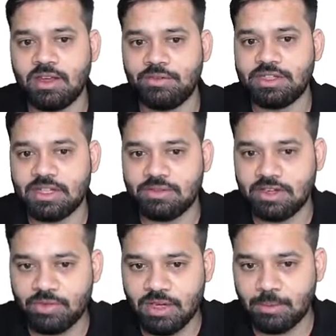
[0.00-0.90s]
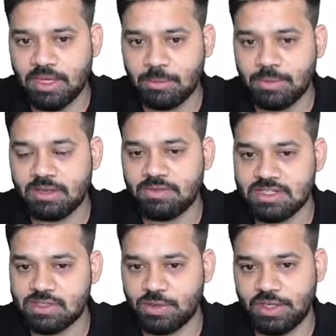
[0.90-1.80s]
with effect from April
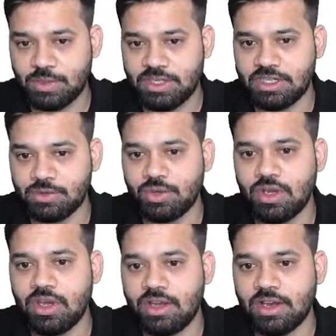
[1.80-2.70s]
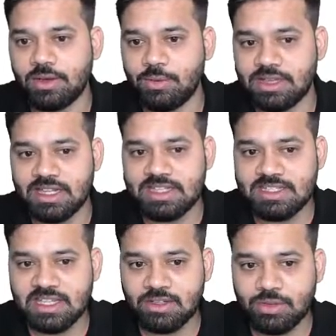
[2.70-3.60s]
1st, 2022. Now, with less
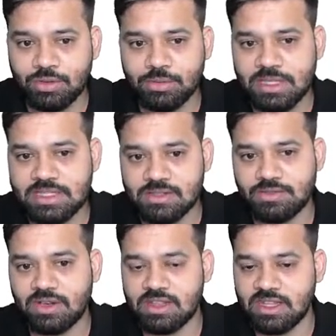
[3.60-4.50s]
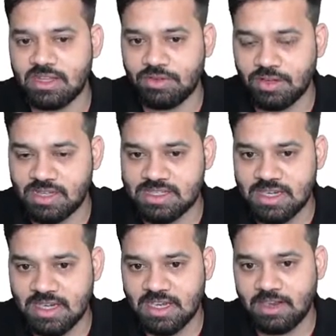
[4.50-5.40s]
than 2 months for this
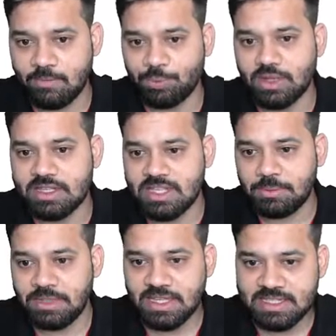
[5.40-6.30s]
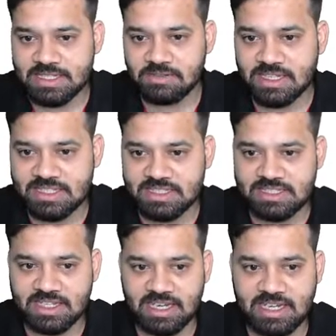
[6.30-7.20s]
deadline, SEBI has revised its
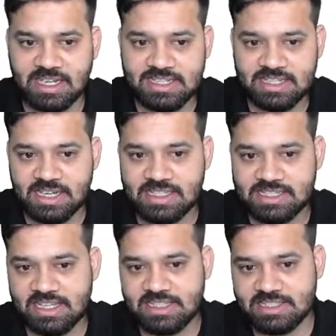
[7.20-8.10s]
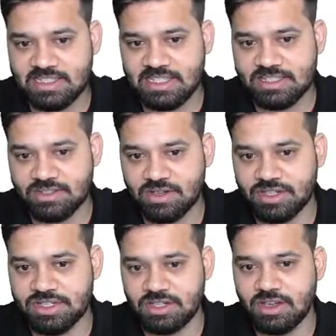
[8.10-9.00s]
guidelines and changed the
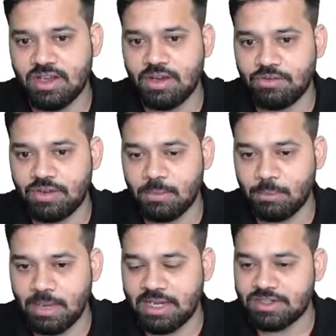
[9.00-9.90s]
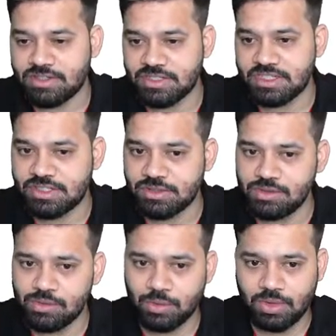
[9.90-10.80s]
instruction from mandatory
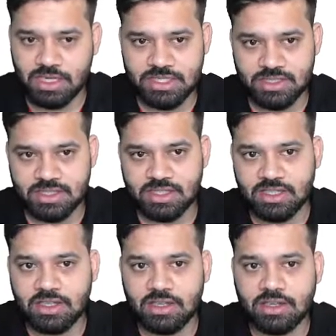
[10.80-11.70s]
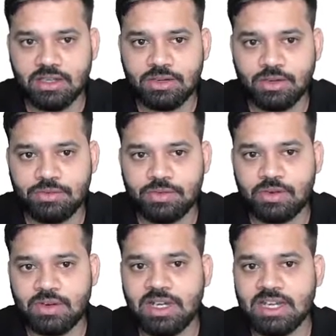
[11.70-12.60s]
to voluntary. Going
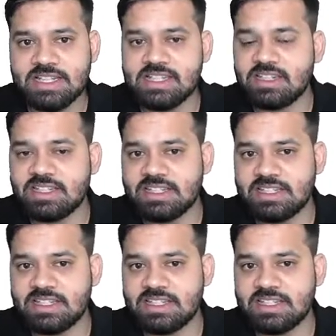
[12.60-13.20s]
forward, legendary